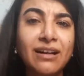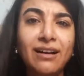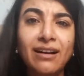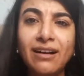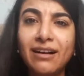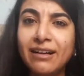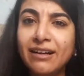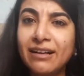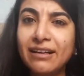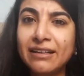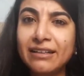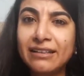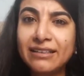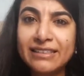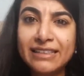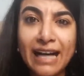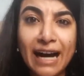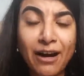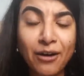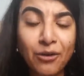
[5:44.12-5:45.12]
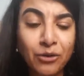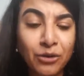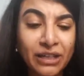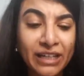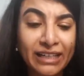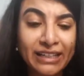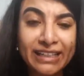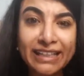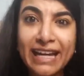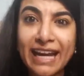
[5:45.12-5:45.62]
down,
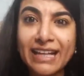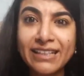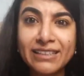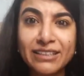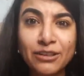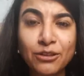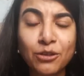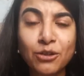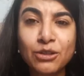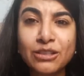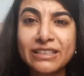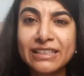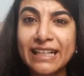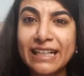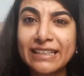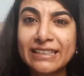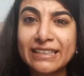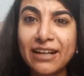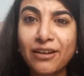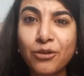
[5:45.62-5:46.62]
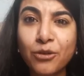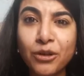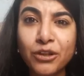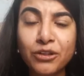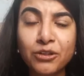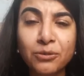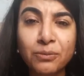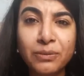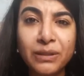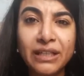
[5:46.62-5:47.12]
and yes, sales are
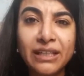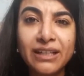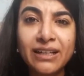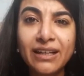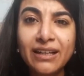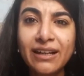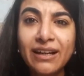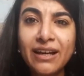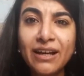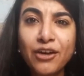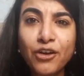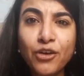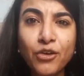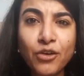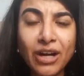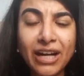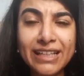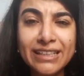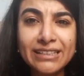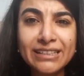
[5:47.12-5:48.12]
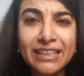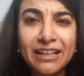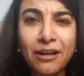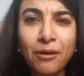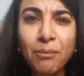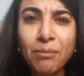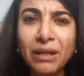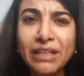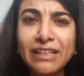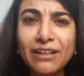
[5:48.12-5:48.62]
going to be
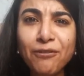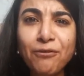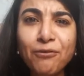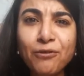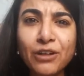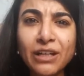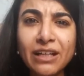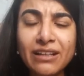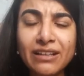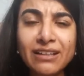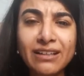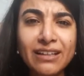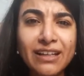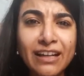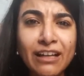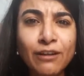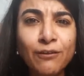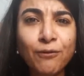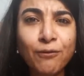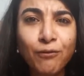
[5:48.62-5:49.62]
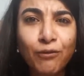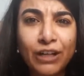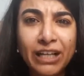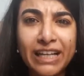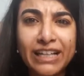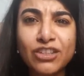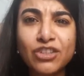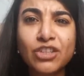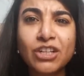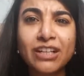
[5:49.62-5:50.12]
rising. But if
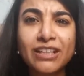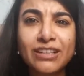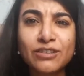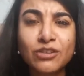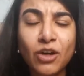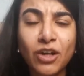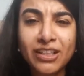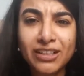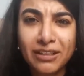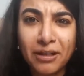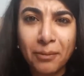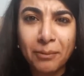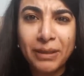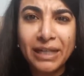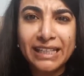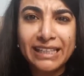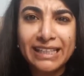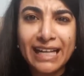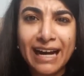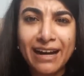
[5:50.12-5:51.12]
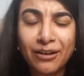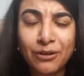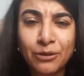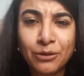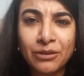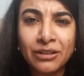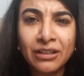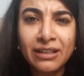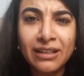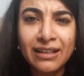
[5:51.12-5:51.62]
inflation is not coming
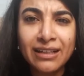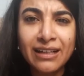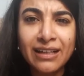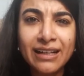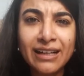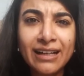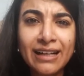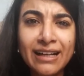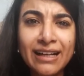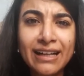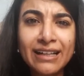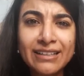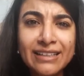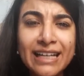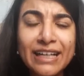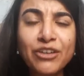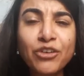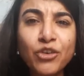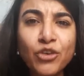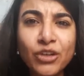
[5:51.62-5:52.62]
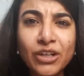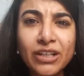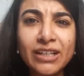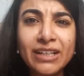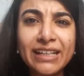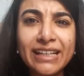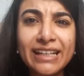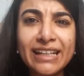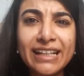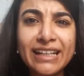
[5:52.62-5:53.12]
down, then
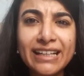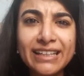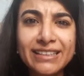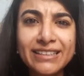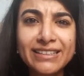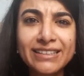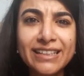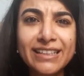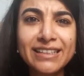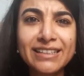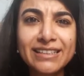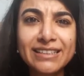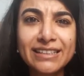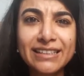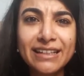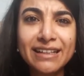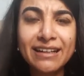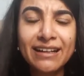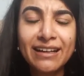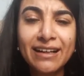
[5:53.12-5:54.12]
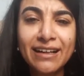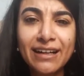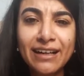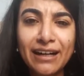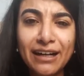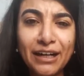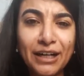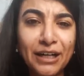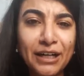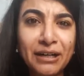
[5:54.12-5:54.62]
really is this
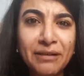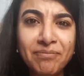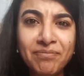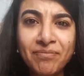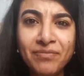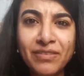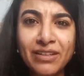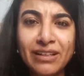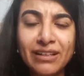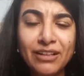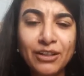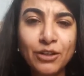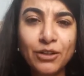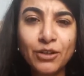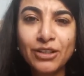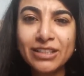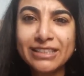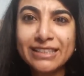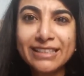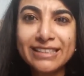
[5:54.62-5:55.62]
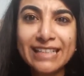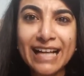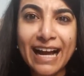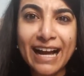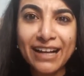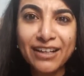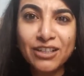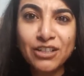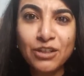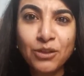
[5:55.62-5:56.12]
is this
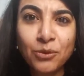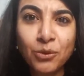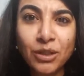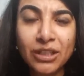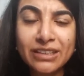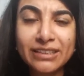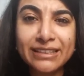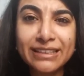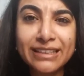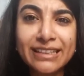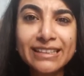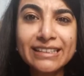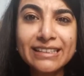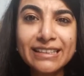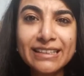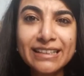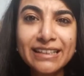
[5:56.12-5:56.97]
action worth it?